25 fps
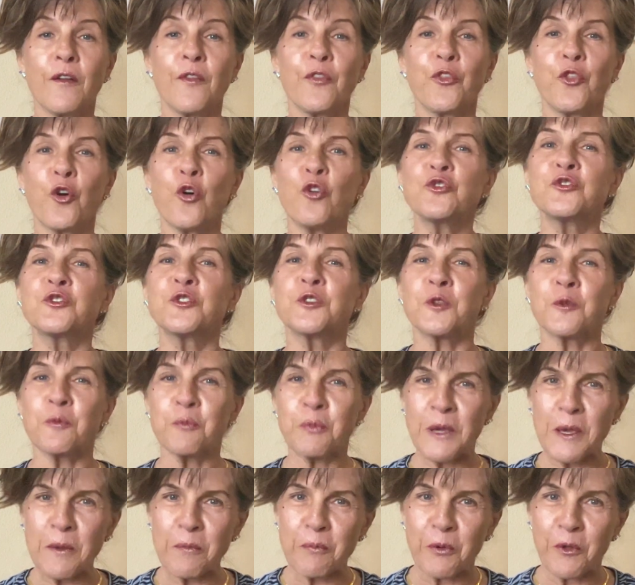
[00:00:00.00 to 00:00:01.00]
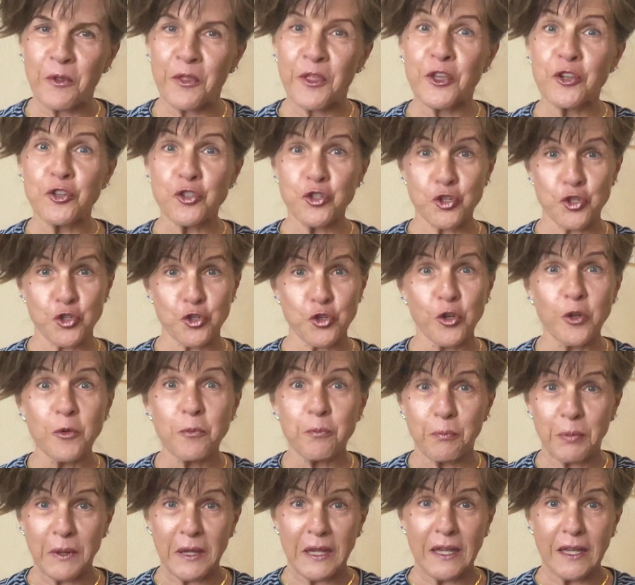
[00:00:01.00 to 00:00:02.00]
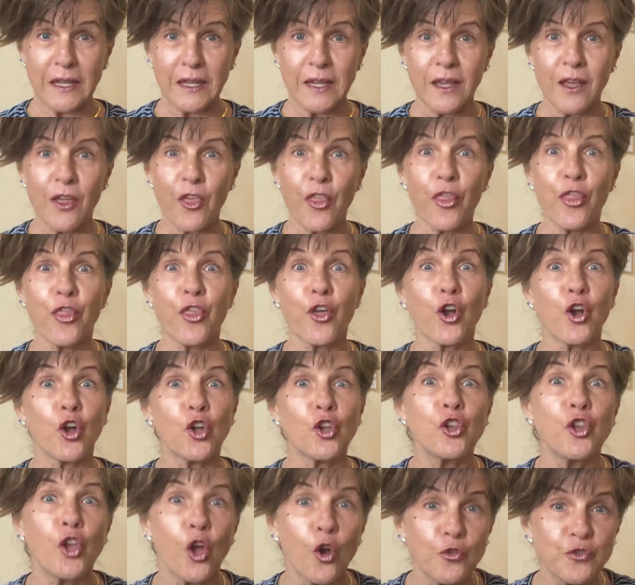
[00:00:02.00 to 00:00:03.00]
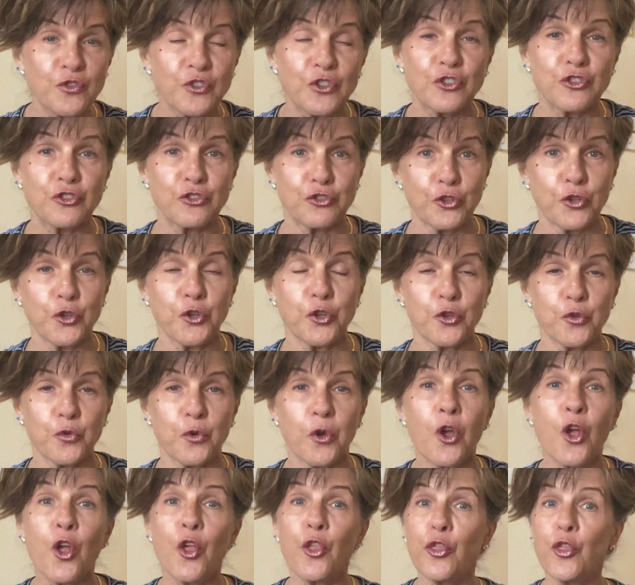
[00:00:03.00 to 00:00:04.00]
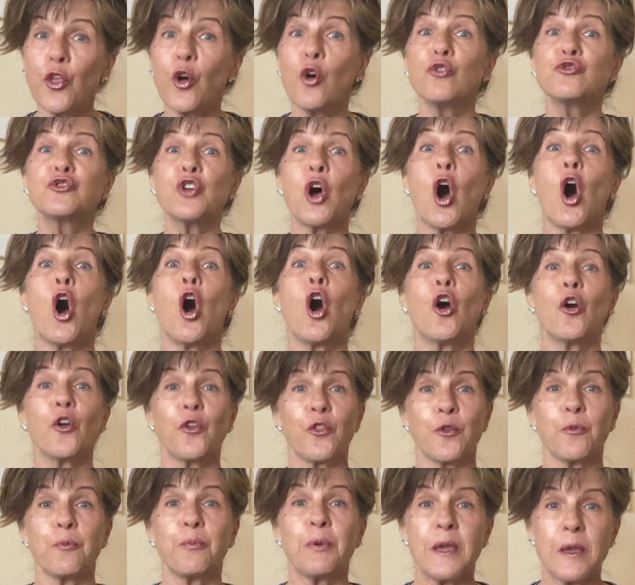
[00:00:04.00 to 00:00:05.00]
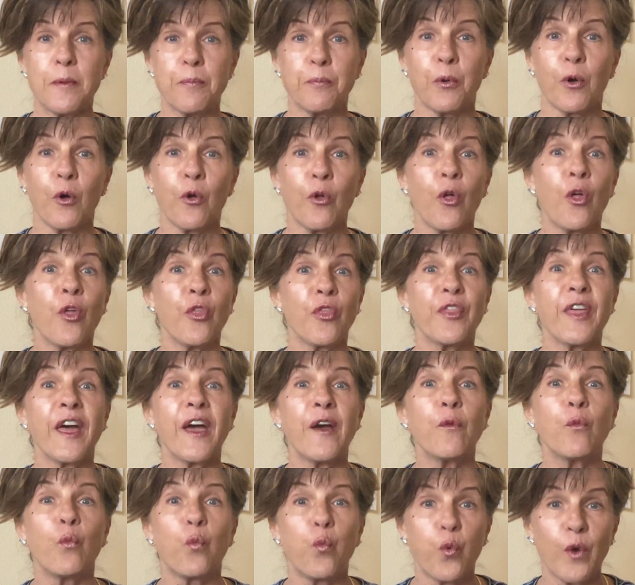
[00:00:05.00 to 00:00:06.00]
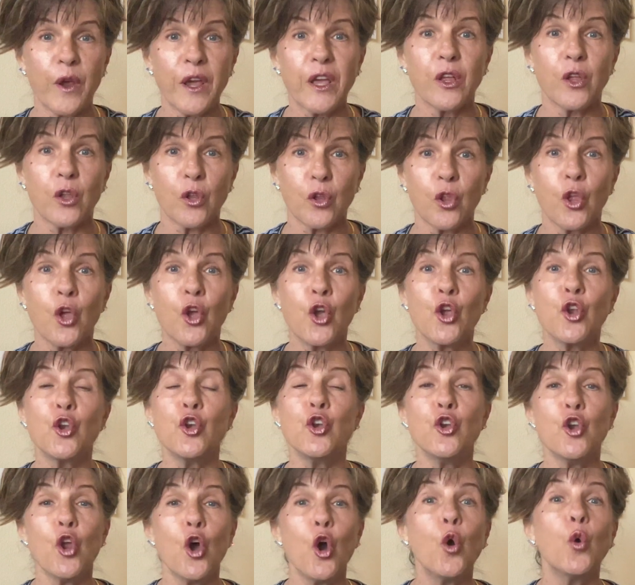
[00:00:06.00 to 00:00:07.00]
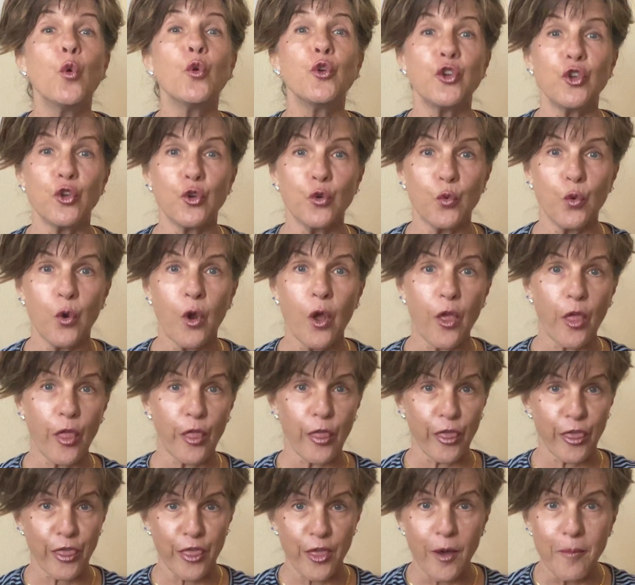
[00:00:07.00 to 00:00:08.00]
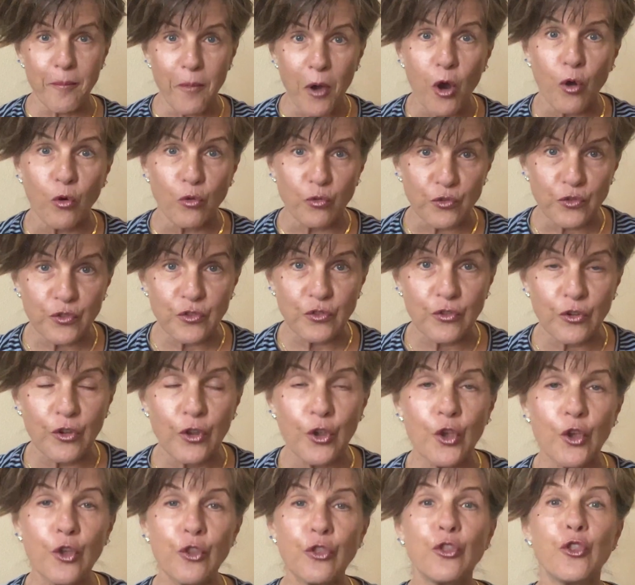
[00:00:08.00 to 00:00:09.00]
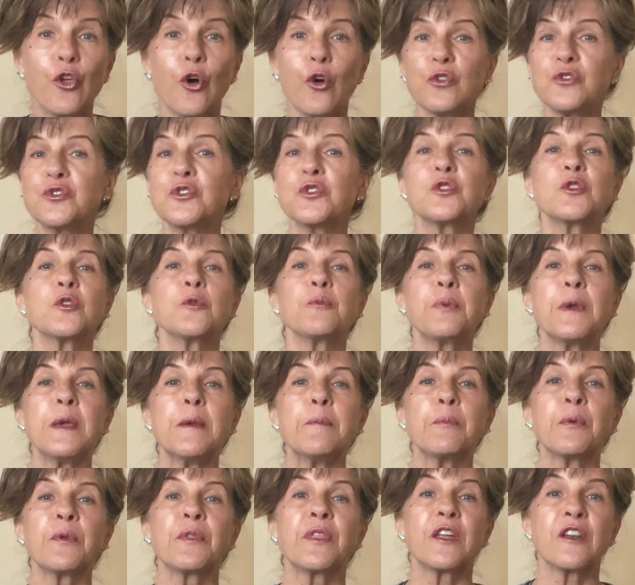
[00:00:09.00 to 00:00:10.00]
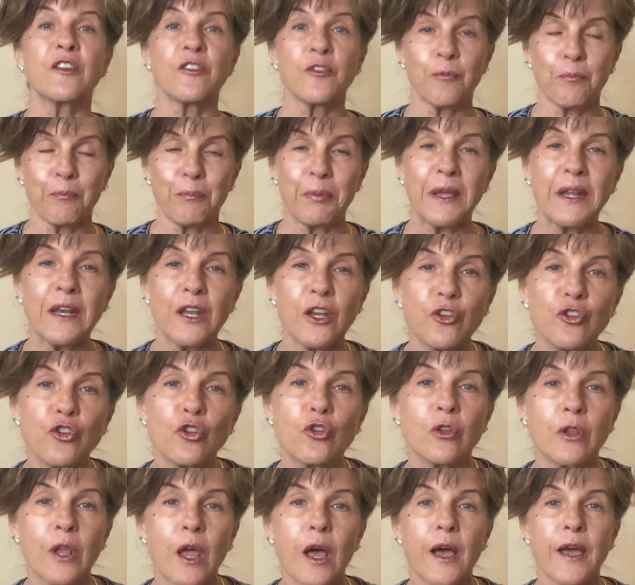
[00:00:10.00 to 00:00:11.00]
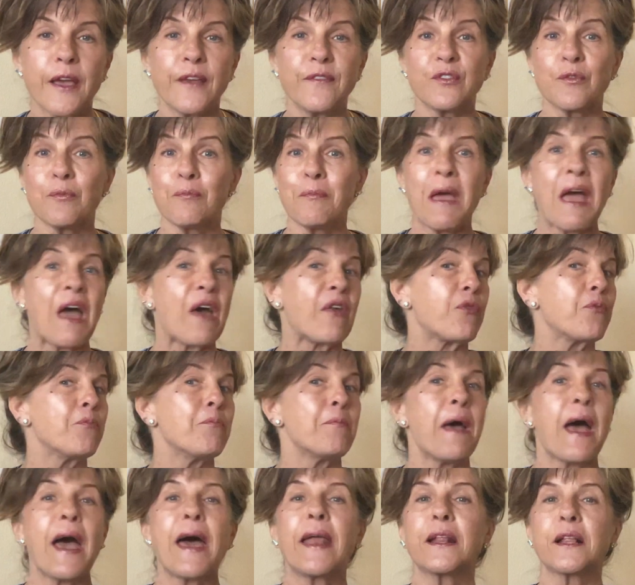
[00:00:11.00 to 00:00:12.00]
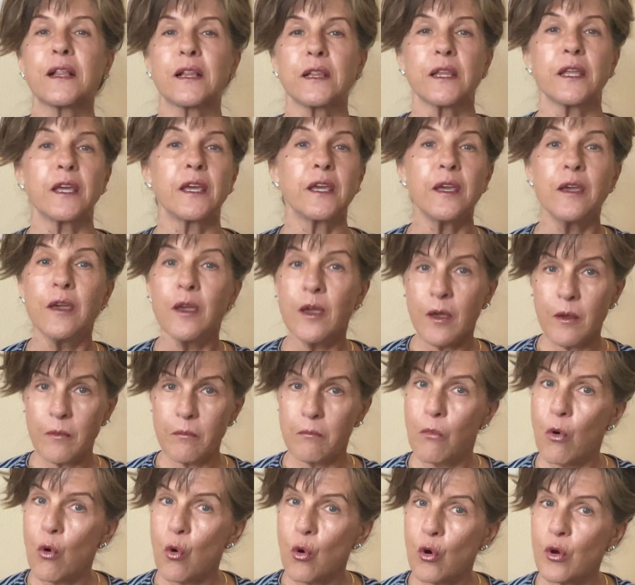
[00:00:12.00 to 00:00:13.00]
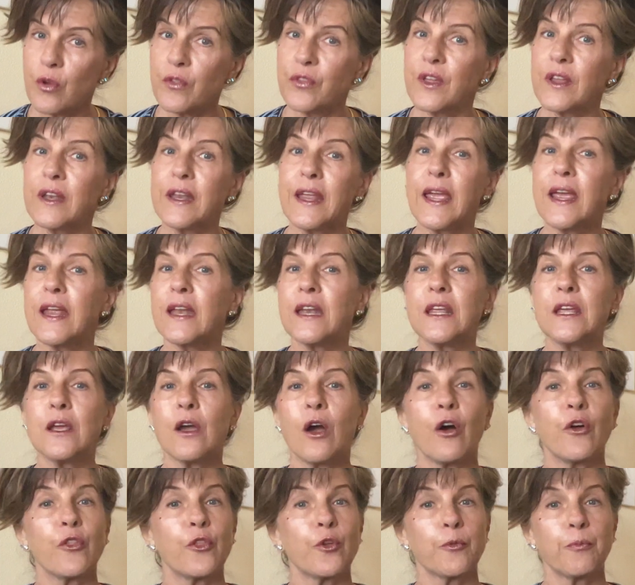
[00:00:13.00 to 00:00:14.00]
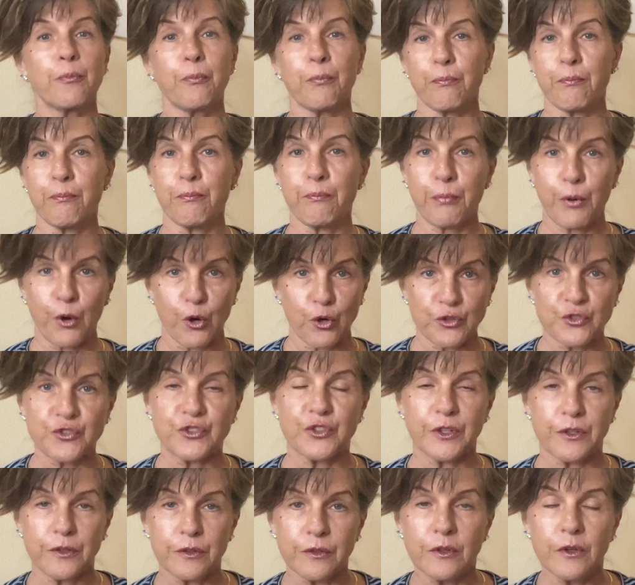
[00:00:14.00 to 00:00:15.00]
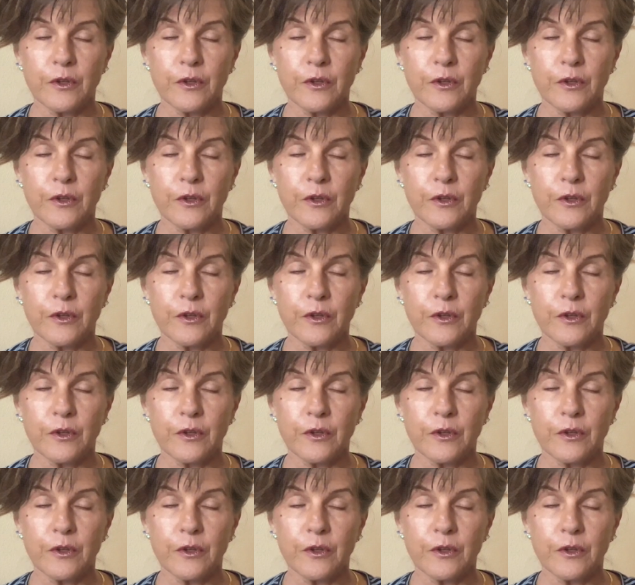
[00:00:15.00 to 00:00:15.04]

Those are the people that should be the closest to you. Those are the people that will know you the most. Those are the people that have been in your lives mathematically more than any other person.